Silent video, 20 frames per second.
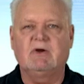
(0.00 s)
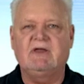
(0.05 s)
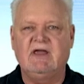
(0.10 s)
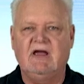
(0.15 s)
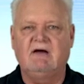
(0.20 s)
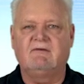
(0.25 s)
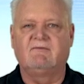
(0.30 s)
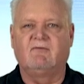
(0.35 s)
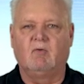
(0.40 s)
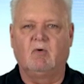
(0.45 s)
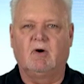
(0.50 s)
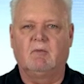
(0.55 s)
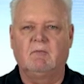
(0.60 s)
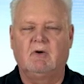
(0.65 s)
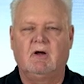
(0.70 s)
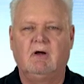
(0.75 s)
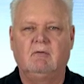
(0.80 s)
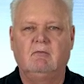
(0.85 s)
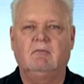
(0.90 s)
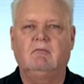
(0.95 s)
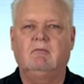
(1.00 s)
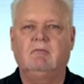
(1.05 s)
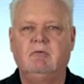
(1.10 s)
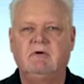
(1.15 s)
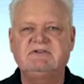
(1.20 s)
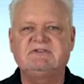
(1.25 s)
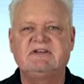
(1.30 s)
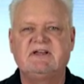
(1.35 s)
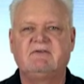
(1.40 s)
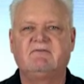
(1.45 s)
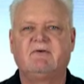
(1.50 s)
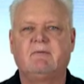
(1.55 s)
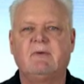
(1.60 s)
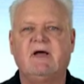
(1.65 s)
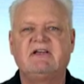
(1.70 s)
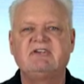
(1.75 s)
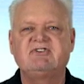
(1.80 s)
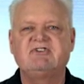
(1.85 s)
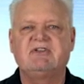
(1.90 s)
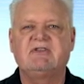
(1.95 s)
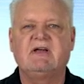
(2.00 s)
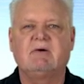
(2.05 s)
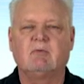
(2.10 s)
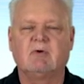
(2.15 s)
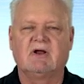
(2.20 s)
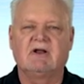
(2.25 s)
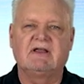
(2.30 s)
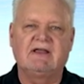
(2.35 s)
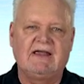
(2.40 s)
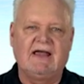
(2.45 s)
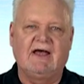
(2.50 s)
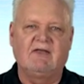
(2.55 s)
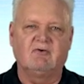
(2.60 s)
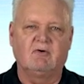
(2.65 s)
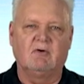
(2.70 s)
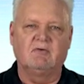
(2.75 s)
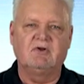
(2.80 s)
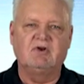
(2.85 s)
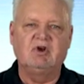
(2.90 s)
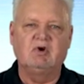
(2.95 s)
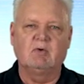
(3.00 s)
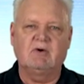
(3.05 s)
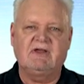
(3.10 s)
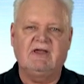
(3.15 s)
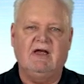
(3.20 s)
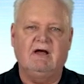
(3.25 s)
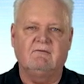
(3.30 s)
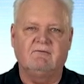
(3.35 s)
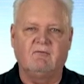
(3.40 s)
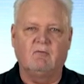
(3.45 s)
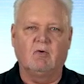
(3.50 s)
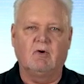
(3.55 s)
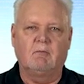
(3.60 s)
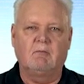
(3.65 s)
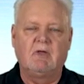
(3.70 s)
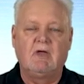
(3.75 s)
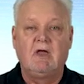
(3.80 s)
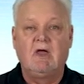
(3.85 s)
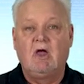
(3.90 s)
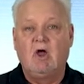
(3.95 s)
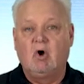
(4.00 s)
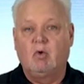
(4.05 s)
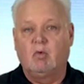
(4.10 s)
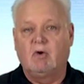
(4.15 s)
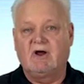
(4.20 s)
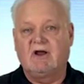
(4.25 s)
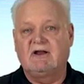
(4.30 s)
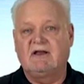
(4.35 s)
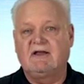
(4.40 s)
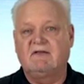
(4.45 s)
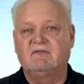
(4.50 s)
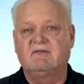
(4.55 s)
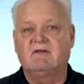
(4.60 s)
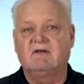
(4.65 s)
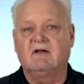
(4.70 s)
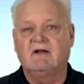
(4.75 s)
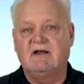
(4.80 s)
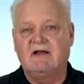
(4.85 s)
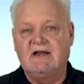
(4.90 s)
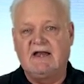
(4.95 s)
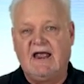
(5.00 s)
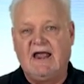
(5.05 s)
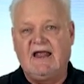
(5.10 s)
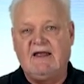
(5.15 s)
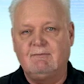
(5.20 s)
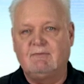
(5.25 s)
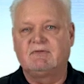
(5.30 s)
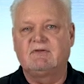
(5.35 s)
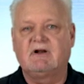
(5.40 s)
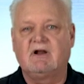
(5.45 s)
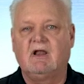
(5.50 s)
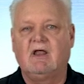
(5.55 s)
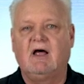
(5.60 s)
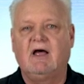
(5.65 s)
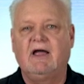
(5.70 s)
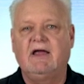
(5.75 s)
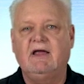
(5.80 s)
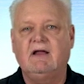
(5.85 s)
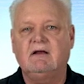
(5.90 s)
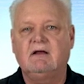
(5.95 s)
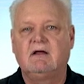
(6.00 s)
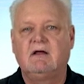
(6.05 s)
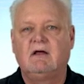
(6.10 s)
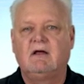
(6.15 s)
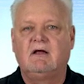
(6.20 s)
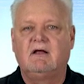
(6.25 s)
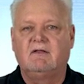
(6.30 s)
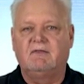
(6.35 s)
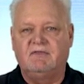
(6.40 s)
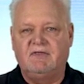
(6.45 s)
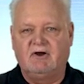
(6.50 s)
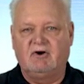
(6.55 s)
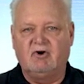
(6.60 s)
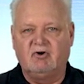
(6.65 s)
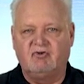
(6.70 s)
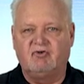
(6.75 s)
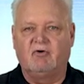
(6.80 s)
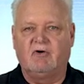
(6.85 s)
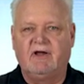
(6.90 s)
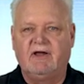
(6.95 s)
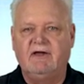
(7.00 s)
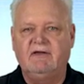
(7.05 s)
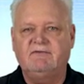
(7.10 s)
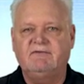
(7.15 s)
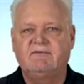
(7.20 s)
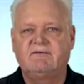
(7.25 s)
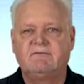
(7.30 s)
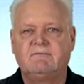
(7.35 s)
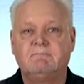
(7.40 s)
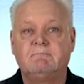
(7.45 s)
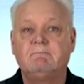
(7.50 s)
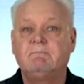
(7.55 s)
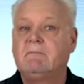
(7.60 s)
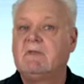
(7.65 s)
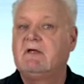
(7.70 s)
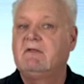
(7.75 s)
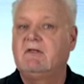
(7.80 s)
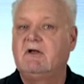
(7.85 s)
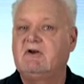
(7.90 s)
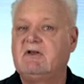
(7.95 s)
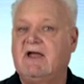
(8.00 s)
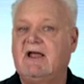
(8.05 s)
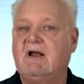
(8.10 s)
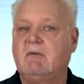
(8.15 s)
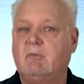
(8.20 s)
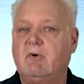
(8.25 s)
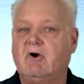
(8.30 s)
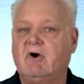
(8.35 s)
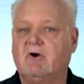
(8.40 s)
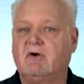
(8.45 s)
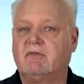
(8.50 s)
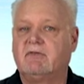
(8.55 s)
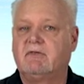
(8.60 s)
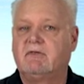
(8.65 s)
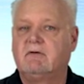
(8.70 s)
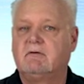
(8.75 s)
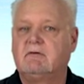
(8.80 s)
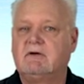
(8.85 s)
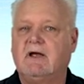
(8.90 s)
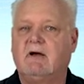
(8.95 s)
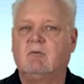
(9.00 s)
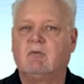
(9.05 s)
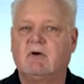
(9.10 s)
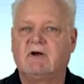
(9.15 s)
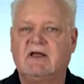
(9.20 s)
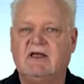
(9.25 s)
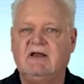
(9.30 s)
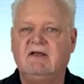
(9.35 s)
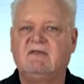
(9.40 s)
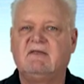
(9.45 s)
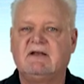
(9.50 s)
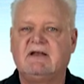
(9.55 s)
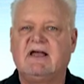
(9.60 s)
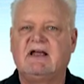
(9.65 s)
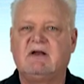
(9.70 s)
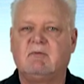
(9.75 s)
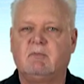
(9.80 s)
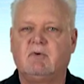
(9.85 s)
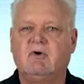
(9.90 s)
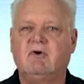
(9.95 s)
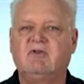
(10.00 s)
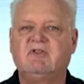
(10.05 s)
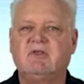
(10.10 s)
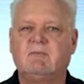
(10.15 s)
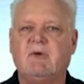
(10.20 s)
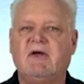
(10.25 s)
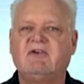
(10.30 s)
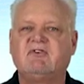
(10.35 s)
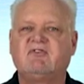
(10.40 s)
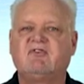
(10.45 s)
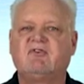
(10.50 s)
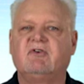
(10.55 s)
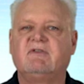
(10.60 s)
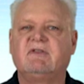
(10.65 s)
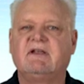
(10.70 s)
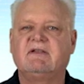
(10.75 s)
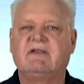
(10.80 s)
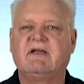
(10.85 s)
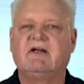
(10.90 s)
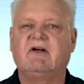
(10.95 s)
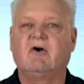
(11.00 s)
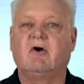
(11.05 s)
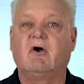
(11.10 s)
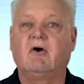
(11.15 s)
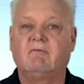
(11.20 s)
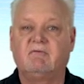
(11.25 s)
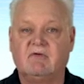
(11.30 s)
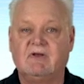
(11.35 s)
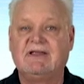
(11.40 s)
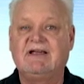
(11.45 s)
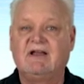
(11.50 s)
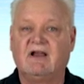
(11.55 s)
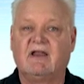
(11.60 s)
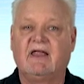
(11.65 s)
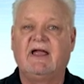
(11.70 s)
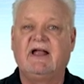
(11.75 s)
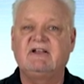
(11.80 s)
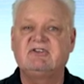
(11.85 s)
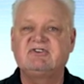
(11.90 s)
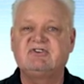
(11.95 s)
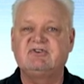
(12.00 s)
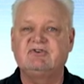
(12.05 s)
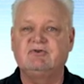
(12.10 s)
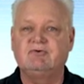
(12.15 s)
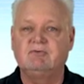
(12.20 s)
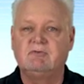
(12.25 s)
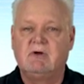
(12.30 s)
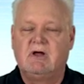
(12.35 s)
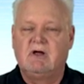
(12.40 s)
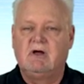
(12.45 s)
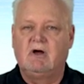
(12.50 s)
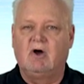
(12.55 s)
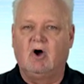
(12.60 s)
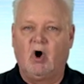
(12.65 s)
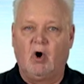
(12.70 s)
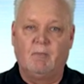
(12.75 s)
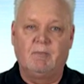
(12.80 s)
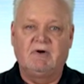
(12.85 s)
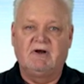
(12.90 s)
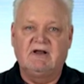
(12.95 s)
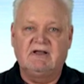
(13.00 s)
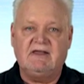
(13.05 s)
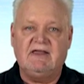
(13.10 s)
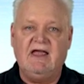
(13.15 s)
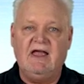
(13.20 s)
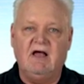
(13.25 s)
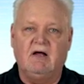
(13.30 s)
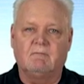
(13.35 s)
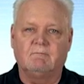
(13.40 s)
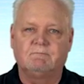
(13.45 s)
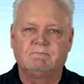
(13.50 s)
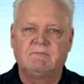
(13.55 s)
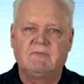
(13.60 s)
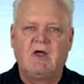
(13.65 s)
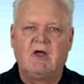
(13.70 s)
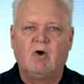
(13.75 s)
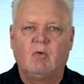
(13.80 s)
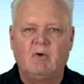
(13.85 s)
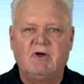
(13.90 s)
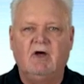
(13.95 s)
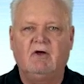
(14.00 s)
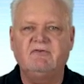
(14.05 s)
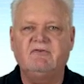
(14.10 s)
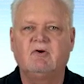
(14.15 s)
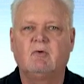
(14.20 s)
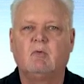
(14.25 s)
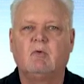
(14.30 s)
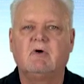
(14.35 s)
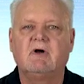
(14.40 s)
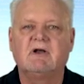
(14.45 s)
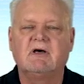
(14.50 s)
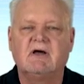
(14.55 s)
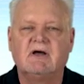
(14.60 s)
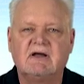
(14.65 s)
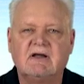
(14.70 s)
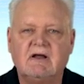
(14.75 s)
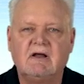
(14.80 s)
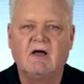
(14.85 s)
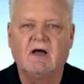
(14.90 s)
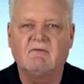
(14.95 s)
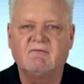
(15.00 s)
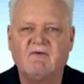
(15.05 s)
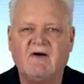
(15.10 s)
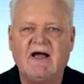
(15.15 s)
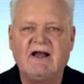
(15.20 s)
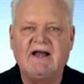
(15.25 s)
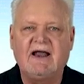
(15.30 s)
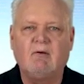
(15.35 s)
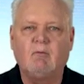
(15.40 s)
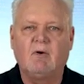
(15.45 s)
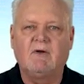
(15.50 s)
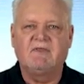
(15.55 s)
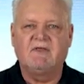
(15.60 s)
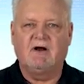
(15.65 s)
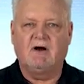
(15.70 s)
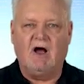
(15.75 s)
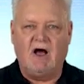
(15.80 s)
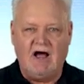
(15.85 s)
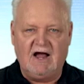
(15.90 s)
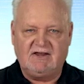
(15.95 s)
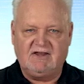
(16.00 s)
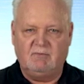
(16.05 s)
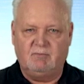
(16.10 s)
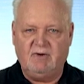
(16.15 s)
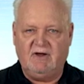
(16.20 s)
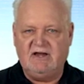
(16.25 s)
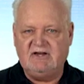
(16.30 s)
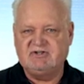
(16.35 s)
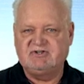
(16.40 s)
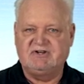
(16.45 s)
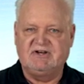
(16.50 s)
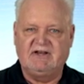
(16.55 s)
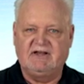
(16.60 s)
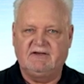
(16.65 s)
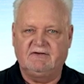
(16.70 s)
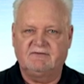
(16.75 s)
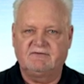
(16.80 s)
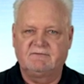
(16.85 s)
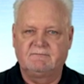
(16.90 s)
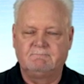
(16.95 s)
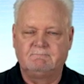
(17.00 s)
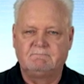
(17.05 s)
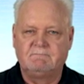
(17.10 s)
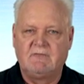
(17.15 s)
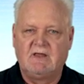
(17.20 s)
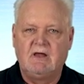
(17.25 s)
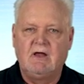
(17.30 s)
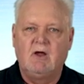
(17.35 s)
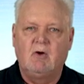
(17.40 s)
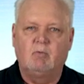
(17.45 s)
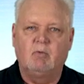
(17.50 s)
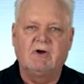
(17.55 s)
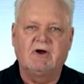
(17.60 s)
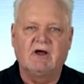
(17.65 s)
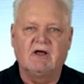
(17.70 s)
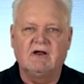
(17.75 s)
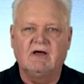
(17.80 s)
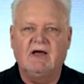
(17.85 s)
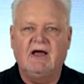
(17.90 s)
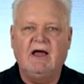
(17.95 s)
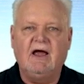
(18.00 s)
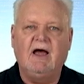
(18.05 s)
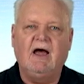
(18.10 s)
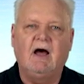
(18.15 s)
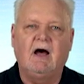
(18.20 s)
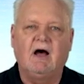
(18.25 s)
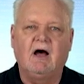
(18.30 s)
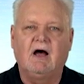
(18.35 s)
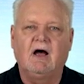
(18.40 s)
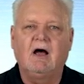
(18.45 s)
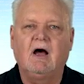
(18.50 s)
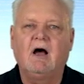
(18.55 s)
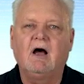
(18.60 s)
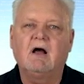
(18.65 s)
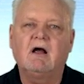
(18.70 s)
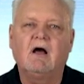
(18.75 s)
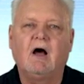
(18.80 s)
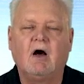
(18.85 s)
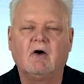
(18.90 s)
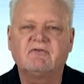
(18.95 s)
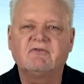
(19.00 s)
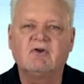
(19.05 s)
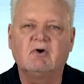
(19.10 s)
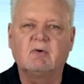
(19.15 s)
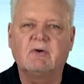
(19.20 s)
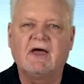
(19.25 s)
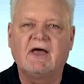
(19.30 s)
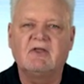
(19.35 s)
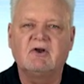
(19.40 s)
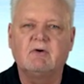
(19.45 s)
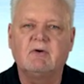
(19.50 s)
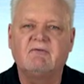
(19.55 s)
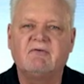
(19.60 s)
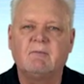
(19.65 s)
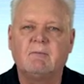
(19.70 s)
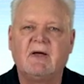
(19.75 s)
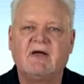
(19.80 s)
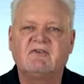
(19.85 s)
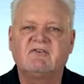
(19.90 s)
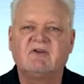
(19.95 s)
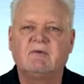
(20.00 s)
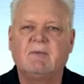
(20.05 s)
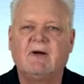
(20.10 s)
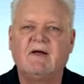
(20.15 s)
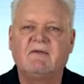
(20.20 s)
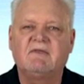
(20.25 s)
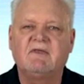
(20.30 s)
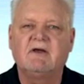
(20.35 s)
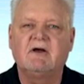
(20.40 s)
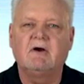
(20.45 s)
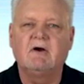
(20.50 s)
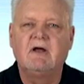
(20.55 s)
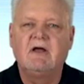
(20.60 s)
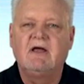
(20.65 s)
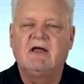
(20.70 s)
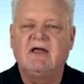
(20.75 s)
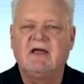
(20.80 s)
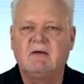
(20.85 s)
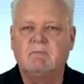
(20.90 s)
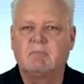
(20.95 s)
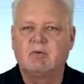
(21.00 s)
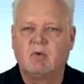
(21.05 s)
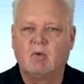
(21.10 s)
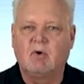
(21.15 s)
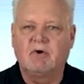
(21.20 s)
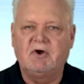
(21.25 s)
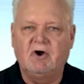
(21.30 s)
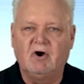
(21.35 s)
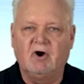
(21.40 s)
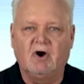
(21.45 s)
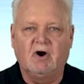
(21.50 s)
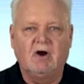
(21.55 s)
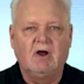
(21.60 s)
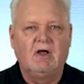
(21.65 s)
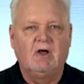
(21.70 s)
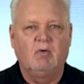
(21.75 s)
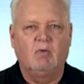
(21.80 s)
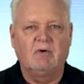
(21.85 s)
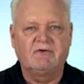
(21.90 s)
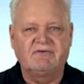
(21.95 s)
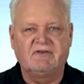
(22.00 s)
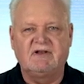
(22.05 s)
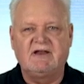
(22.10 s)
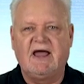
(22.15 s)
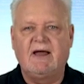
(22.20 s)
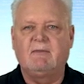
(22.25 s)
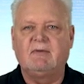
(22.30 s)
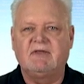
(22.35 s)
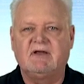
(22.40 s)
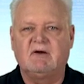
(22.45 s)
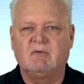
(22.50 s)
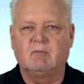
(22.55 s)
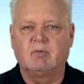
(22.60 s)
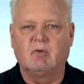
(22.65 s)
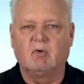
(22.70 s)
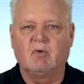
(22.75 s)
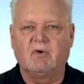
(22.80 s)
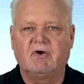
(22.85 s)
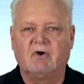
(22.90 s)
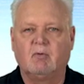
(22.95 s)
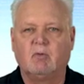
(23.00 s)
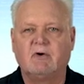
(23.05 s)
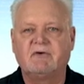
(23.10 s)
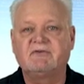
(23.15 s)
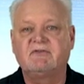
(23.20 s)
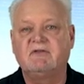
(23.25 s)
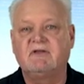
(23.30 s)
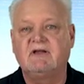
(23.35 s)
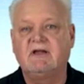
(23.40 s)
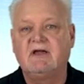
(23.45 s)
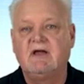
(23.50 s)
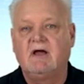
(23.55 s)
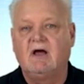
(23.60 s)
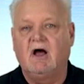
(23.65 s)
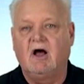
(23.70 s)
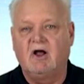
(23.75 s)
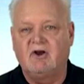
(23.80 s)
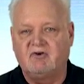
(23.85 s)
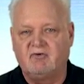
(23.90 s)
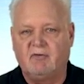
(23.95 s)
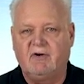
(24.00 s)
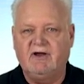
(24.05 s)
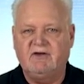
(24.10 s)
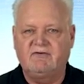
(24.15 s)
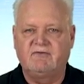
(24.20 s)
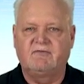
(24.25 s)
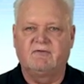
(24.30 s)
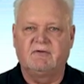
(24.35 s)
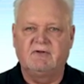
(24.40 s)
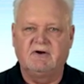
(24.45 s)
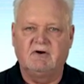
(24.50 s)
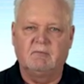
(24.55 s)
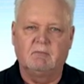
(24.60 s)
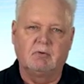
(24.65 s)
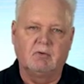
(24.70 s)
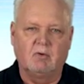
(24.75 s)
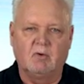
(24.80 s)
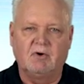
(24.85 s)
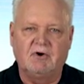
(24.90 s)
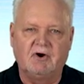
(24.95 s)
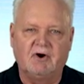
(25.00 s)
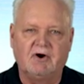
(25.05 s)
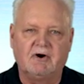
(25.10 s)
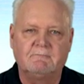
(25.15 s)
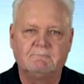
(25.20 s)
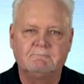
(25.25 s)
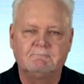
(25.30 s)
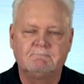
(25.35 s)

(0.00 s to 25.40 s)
account form. What's the information that we're going to gather on the new account form? We're going to get the name of the client, their address, their date of birth. Now, we're getting the date of birth to make sure that they are of legal age to open an account. We also want to find out what their occupation is. We're going to also gather information about their employer. What's the name of their employer? What's the address for their employer?